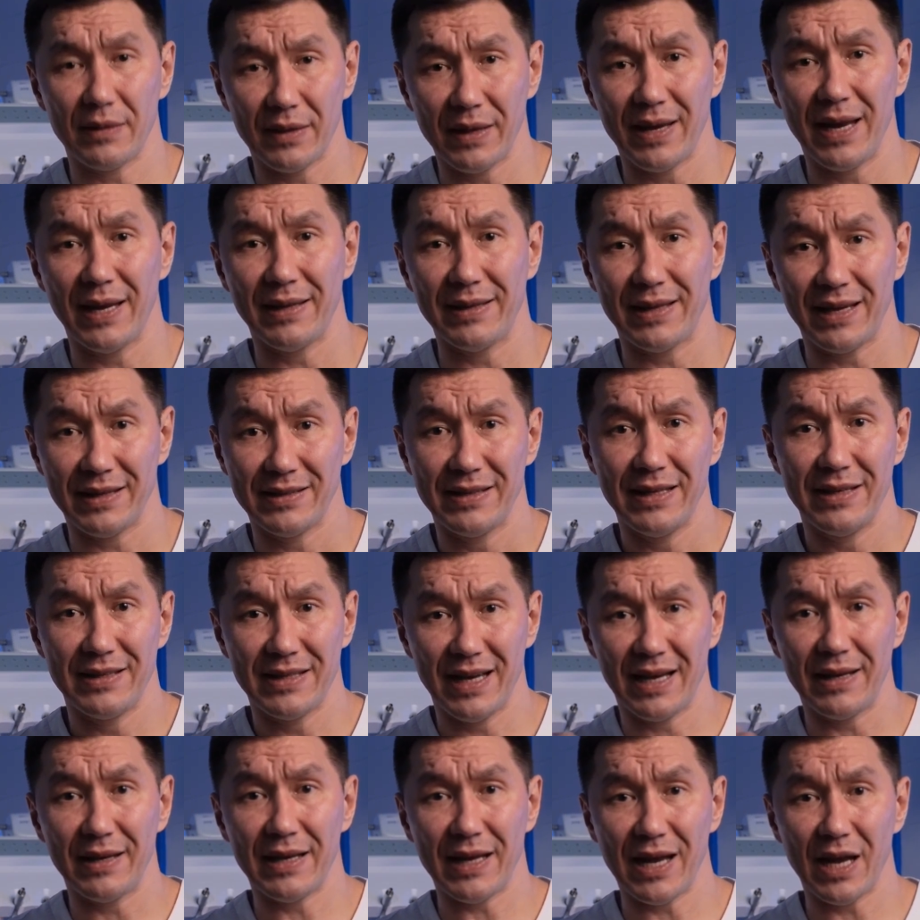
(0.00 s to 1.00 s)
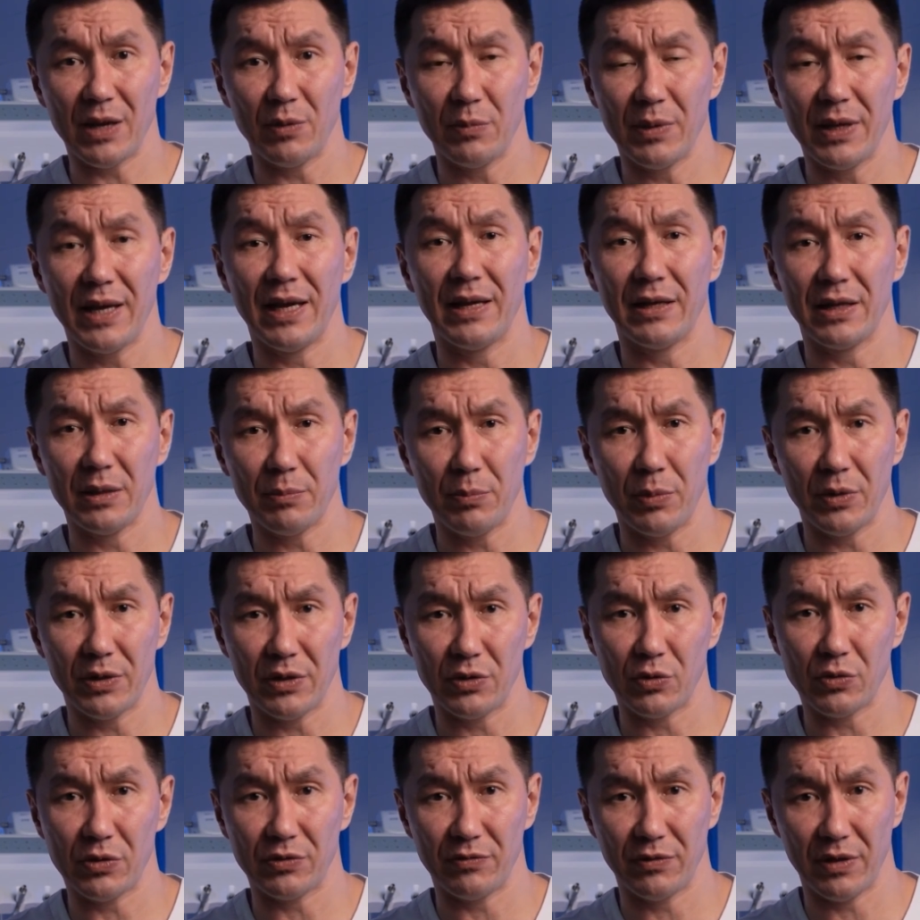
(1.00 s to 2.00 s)
And that's exactly how we end up with
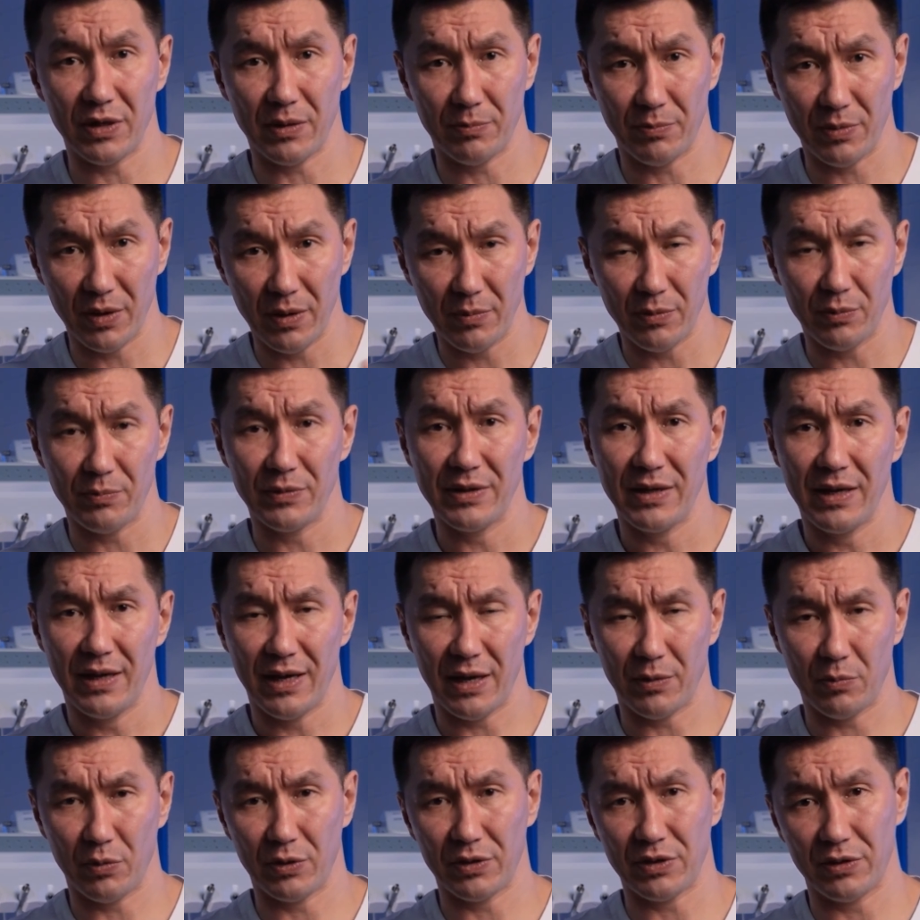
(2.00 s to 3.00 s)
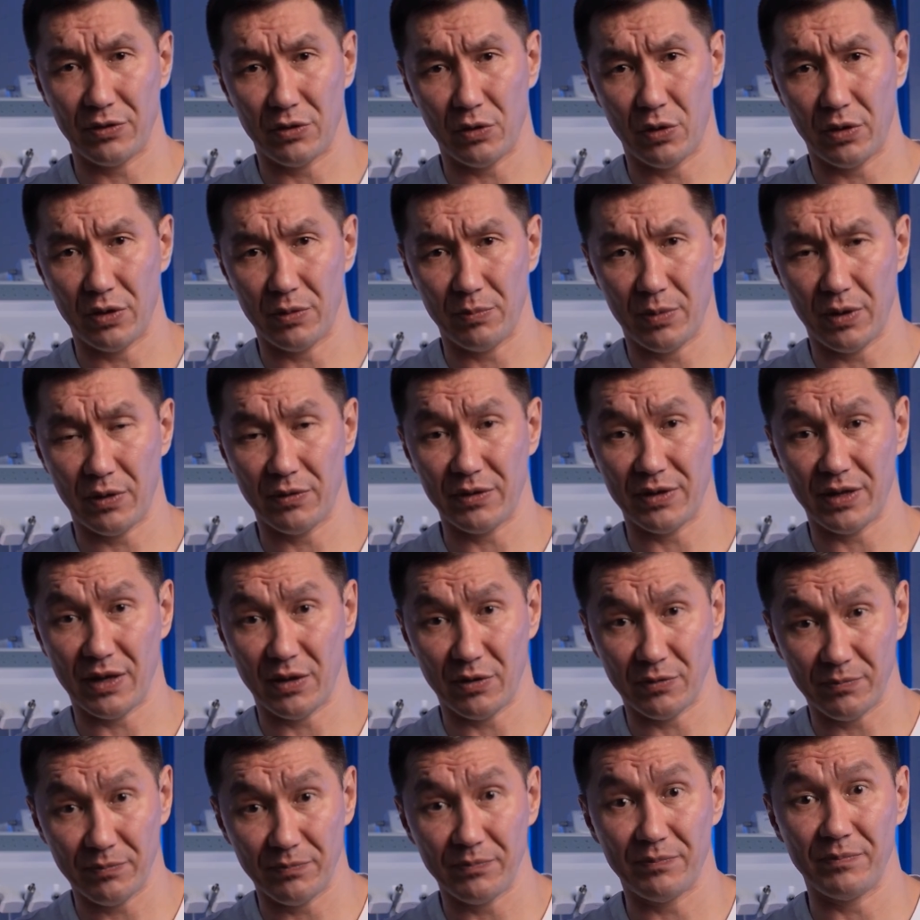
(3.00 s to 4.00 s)
those very problems that I want to talk about
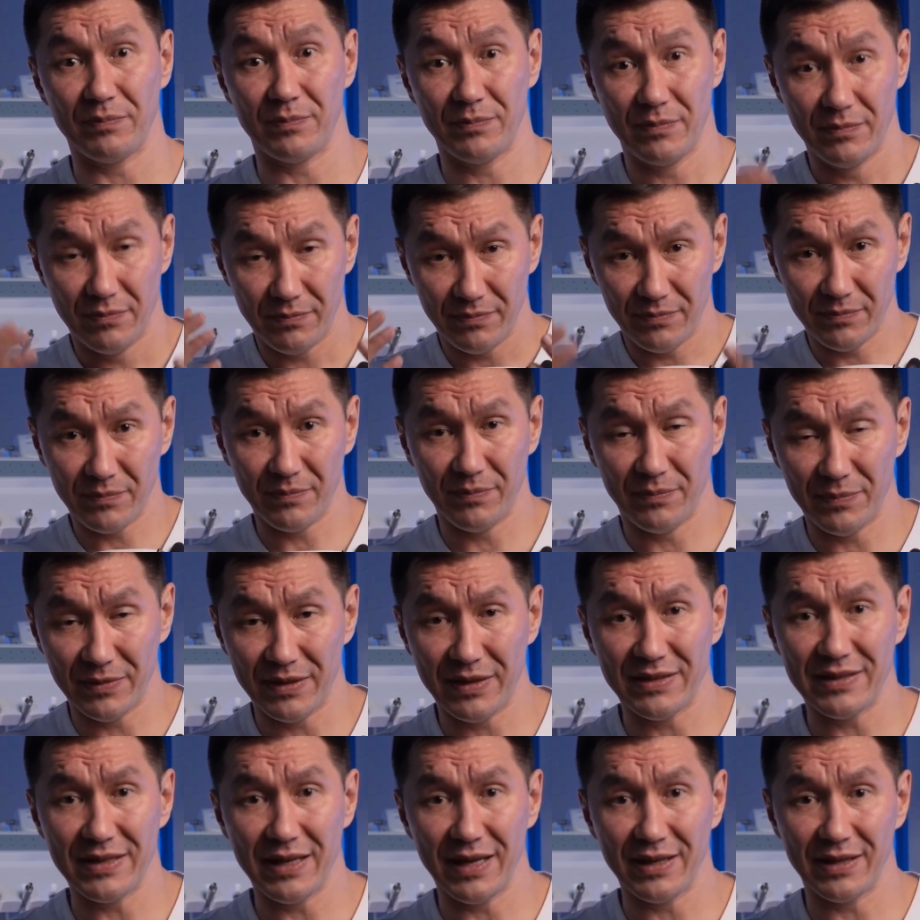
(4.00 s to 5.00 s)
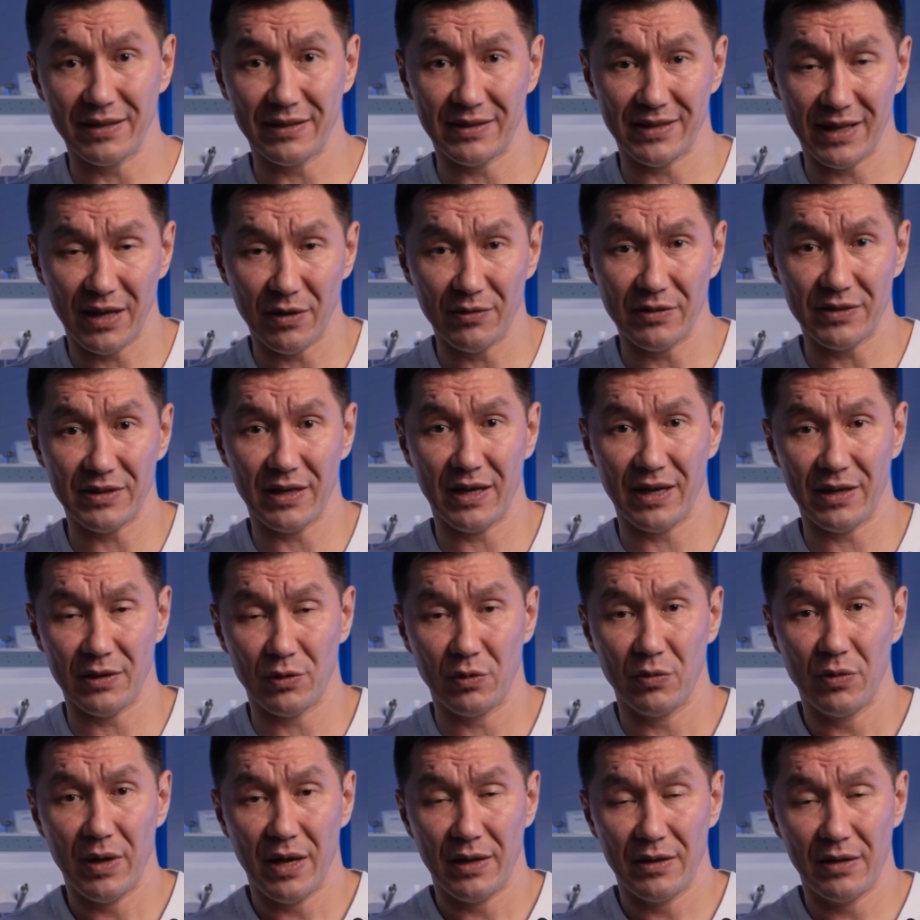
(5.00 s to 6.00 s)
now. The second downside,
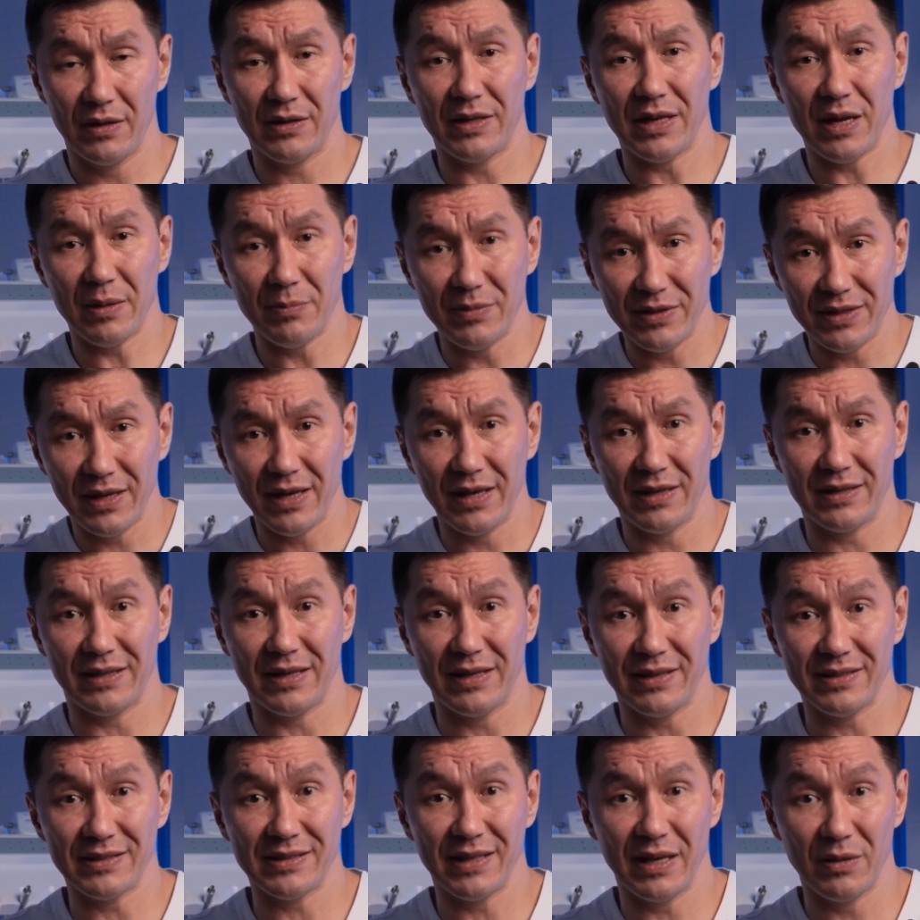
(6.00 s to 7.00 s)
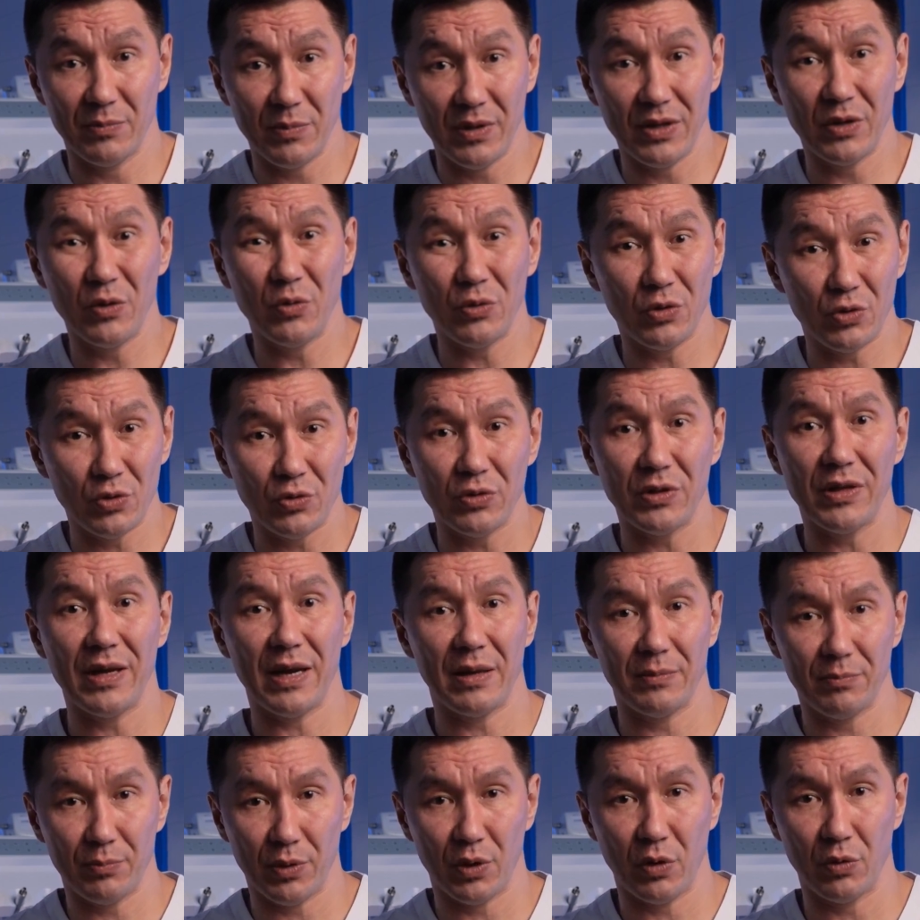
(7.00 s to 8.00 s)
or rather the upside, is that we don't lose
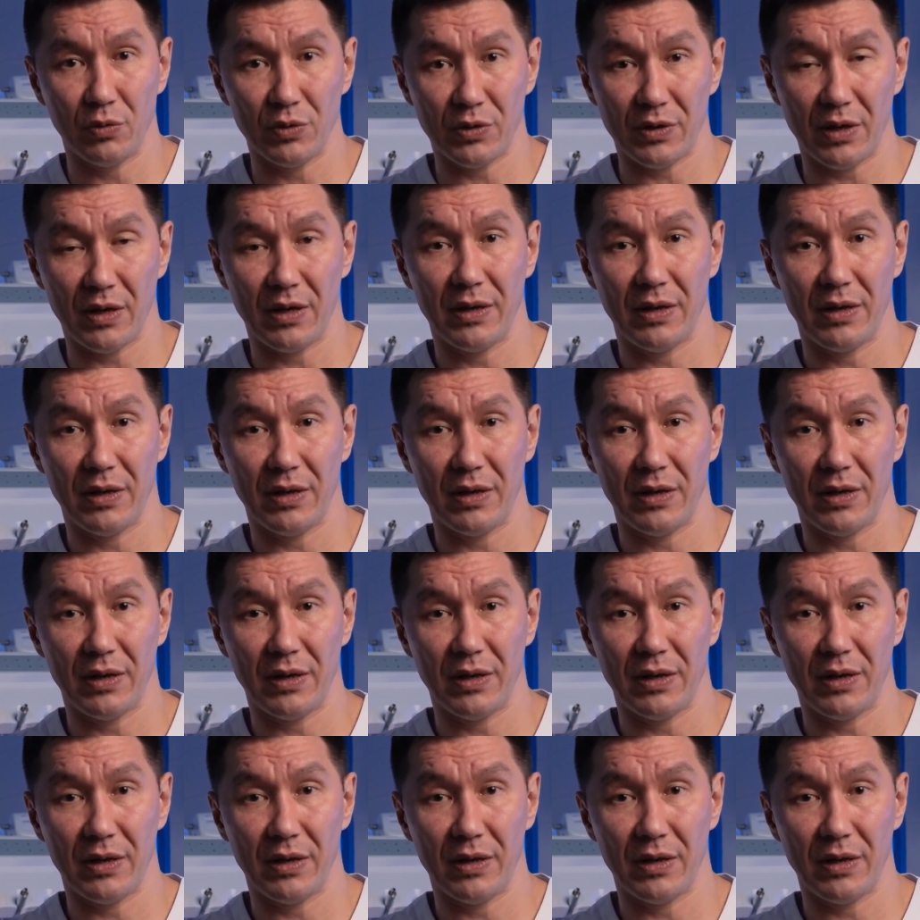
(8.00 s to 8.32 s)
that bone.